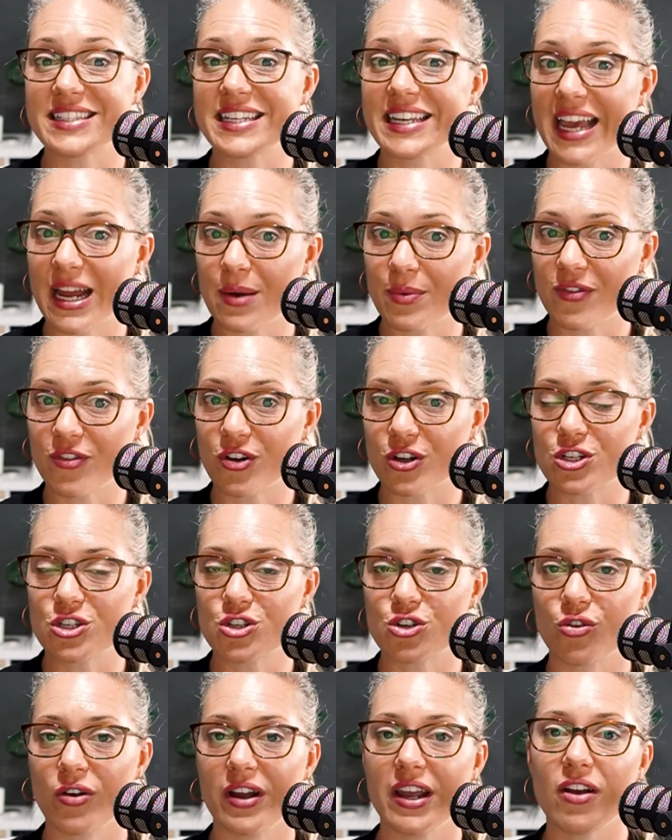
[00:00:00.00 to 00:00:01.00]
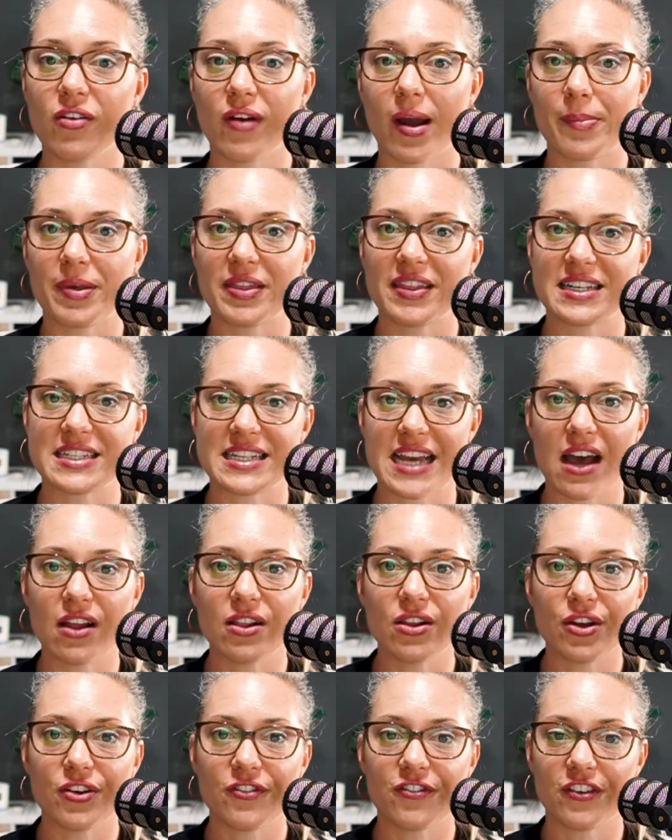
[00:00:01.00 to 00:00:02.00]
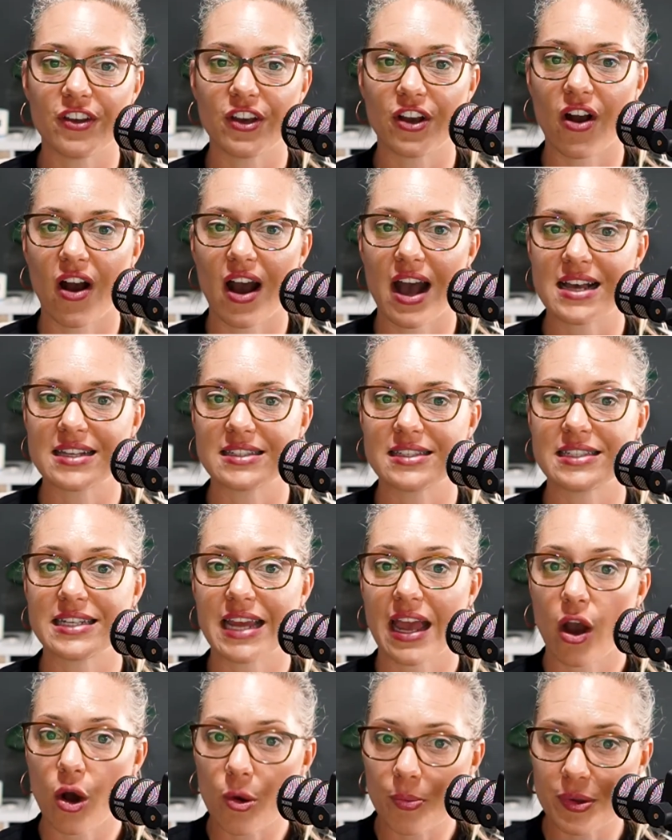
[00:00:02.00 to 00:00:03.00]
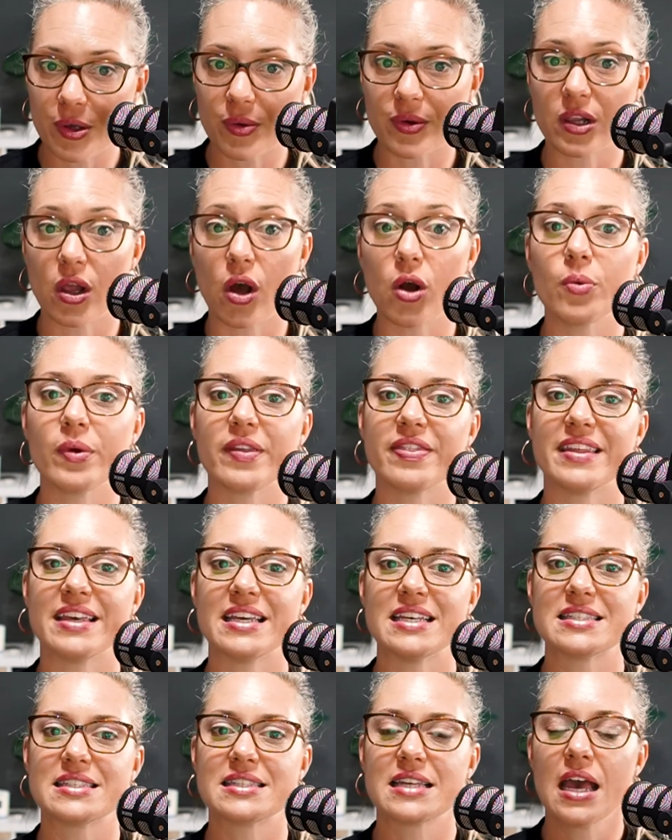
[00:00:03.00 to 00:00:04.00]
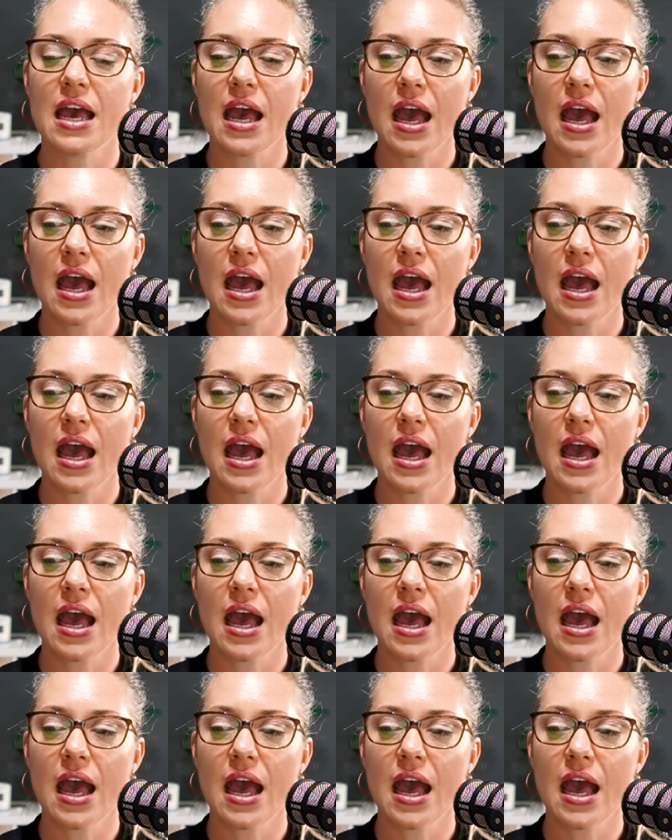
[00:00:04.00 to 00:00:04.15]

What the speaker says: Again, we've got a screen grab in the download for you guys to help you along with this,